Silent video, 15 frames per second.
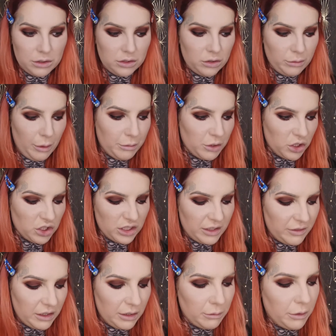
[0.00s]
just do my blush and
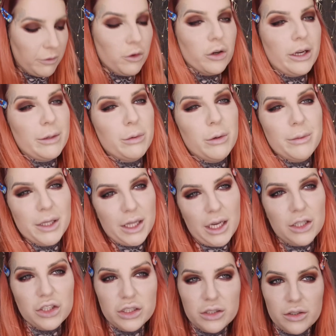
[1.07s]
everything before I put my
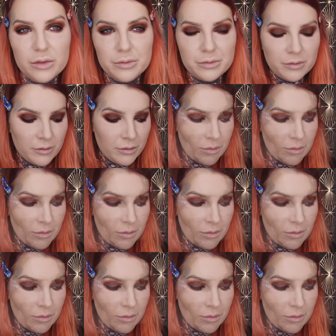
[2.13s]
lashes on.